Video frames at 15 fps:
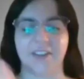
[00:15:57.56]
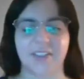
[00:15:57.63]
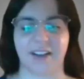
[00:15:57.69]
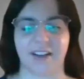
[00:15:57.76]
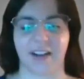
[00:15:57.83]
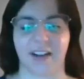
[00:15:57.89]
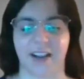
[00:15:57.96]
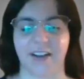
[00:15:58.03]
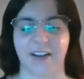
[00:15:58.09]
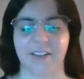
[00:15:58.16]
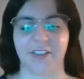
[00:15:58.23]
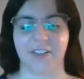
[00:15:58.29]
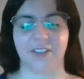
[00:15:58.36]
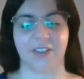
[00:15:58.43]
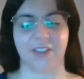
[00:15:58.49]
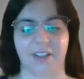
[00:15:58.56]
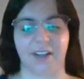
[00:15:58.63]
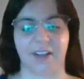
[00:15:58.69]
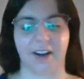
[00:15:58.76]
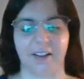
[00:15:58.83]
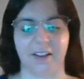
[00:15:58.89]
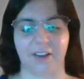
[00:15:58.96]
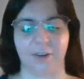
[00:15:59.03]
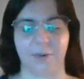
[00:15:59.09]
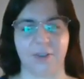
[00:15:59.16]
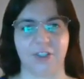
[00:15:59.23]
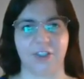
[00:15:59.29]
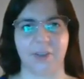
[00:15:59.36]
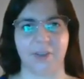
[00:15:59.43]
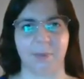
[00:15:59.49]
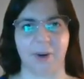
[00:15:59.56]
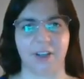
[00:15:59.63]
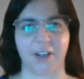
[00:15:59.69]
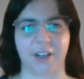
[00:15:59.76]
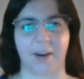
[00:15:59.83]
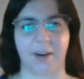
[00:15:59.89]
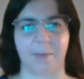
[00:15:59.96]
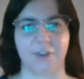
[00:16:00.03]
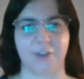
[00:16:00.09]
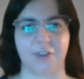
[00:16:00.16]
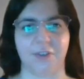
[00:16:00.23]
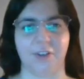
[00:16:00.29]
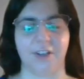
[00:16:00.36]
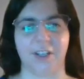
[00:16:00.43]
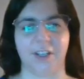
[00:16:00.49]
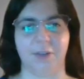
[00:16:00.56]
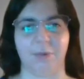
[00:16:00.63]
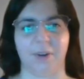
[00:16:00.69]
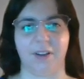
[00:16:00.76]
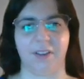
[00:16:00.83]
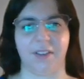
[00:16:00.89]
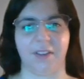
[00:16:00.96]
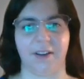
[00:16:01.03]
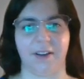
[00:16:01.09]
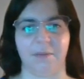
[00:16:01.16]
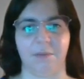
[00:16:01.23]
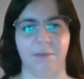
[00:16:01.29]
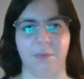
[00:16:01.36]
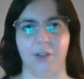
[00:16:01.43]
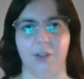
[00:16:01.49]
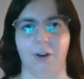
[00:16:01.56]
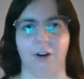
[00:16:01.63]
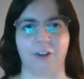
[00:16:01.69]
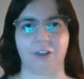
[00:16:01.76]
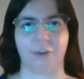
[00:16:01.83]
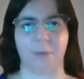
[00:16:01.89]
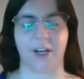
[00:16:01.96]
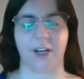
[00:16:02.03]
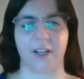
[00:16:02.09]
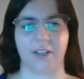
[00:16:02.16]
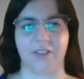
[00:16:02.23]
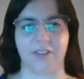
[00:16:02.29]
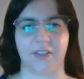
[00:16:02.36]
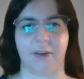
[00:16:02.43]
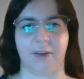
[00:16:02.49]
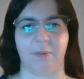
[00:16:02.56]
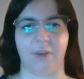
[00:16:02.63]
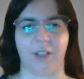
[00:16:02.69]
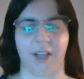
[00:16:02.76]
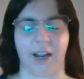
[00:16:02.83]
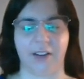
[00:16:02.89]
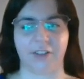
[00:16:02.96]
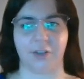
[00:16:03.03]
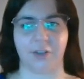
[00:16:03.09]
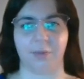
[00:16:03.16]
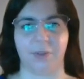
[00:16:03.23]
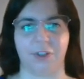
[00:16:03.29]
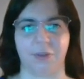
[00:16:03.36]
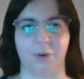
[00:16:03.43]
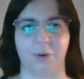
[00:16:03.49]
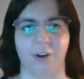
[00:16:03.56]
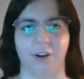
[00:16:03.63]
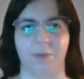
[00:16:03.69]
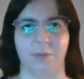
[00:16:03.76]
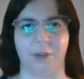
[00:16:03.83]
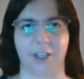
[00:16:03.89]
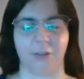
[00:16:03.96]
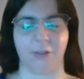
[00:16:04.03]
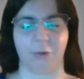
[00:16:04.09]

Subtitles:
that I hadn't considered that either, which is the market opportunity with larger brands that rely so much more on brick